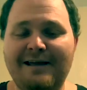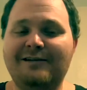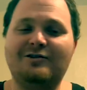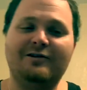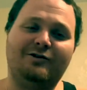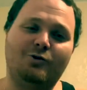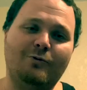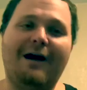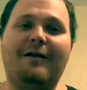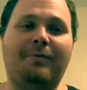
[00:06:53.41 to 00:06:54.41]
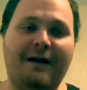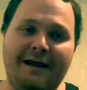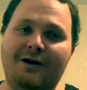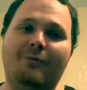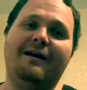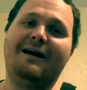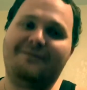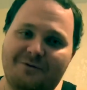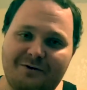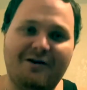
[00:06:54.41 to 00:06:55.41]
So then throughout a plan or
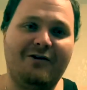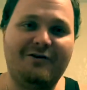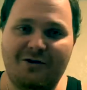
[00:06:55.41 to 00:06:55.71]
whatever, you know,